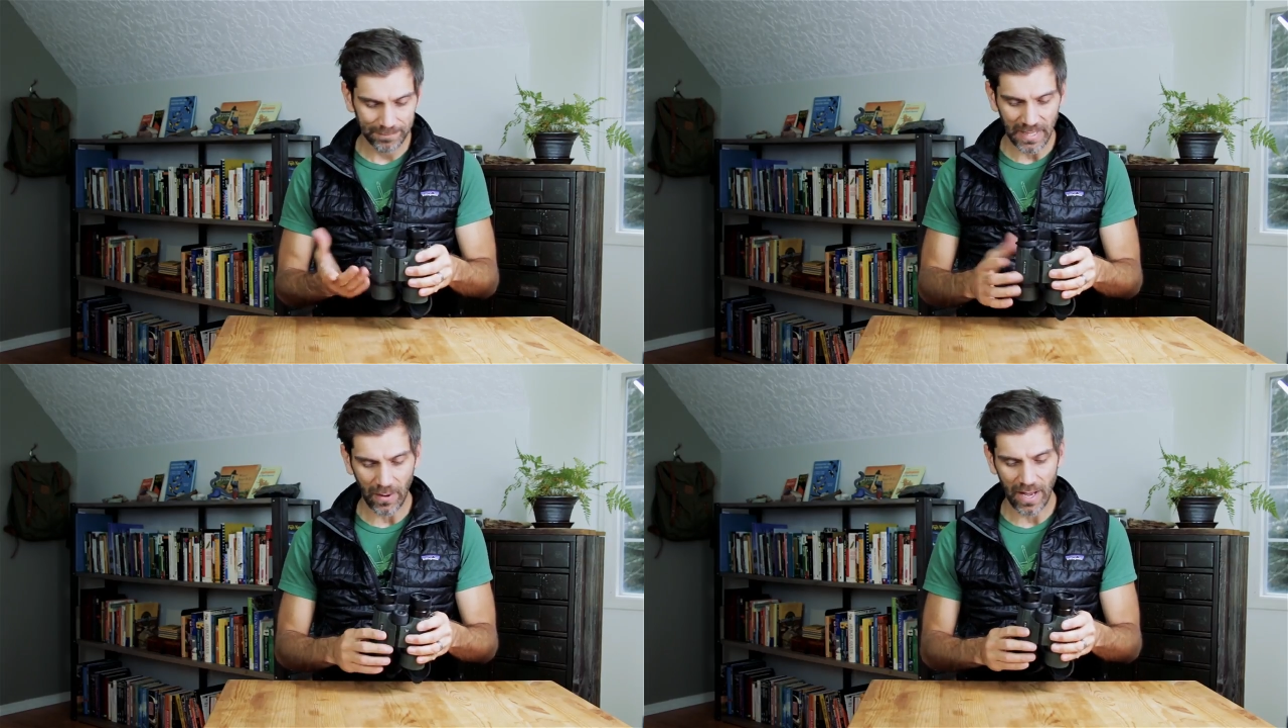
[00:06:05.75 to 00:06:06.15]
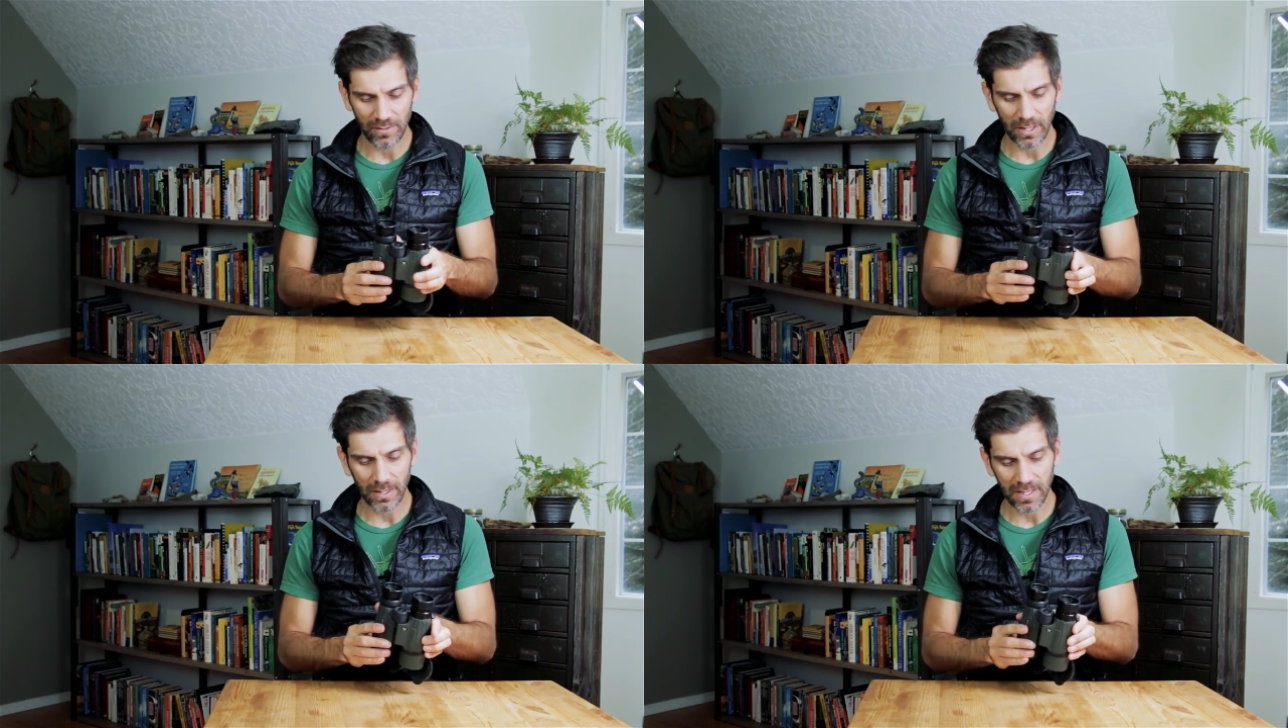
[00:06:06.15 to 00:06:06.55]
now I
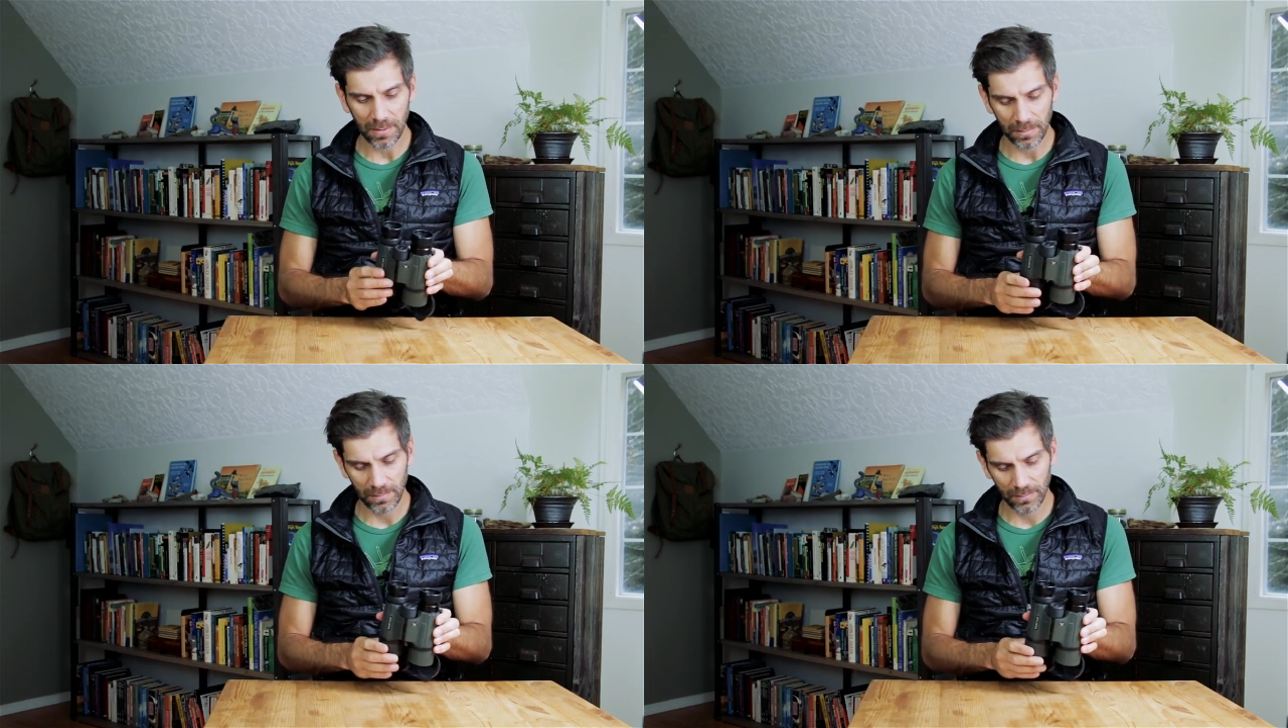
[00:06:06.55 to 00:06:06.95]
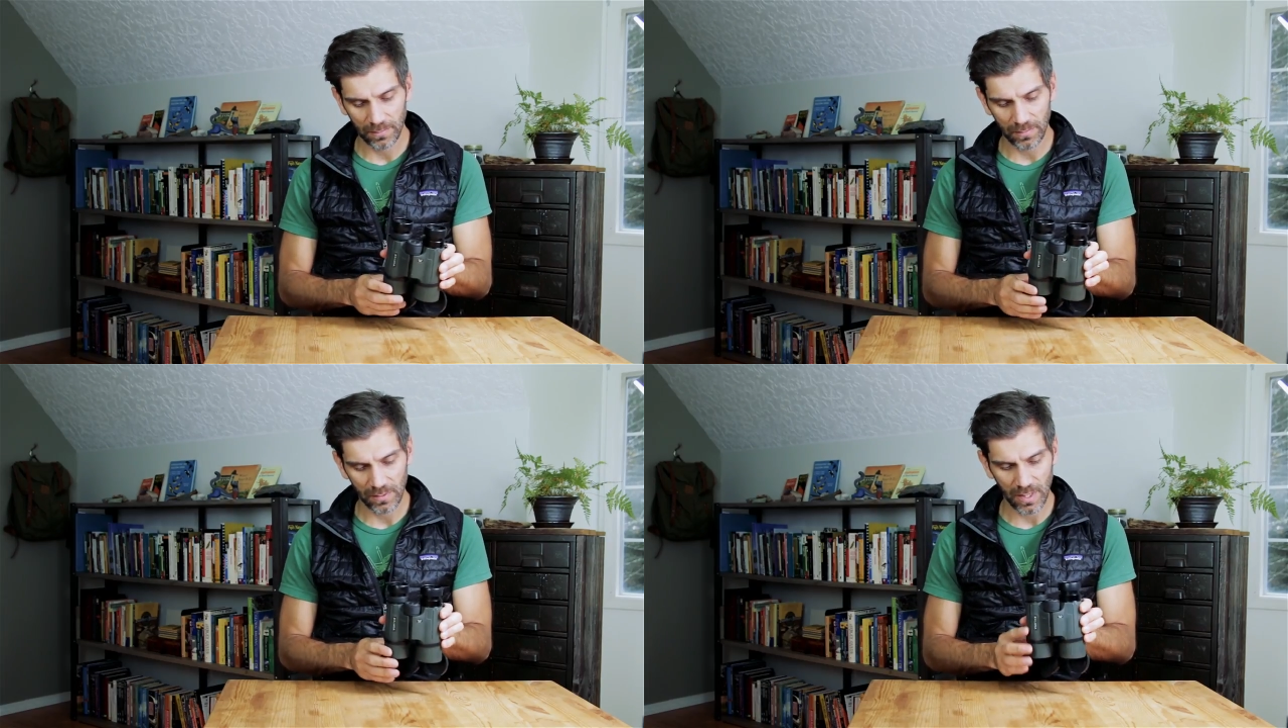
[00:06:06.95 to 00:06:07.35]
have to clean them.
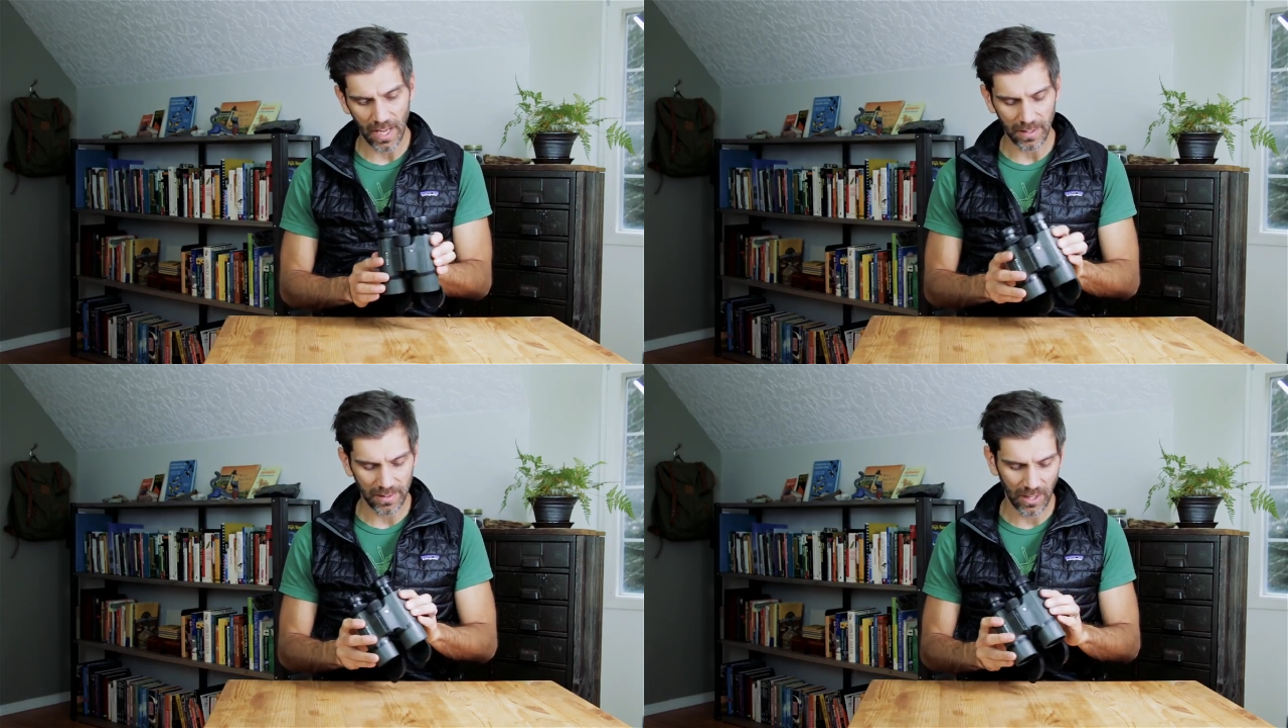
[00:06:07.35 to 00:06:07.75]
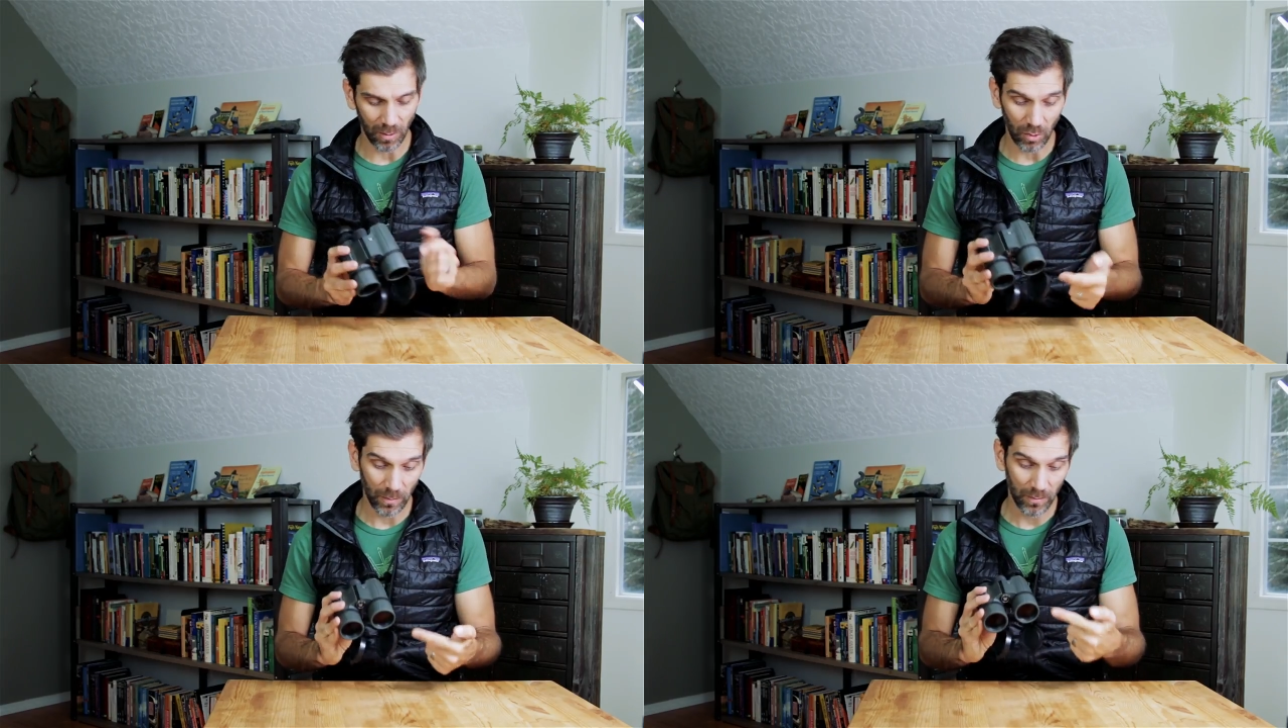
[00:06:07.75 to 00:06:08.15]
It's not
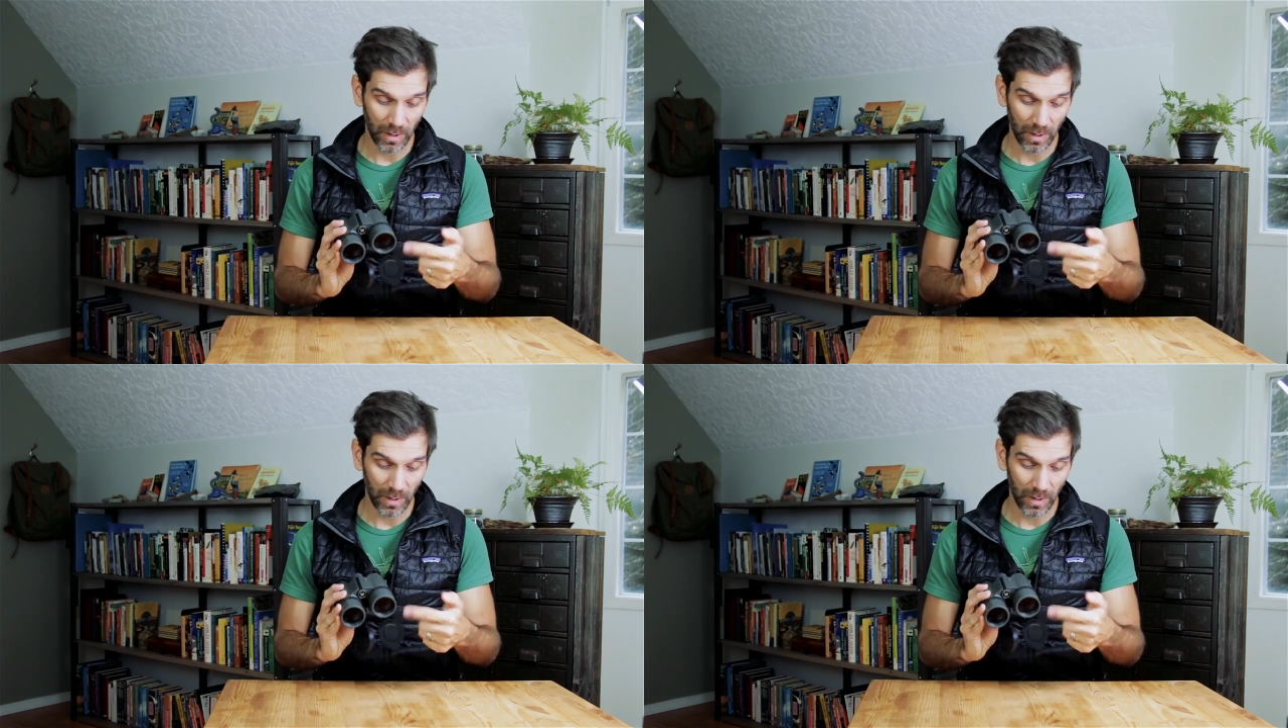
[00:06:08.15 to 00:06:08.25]
terrible.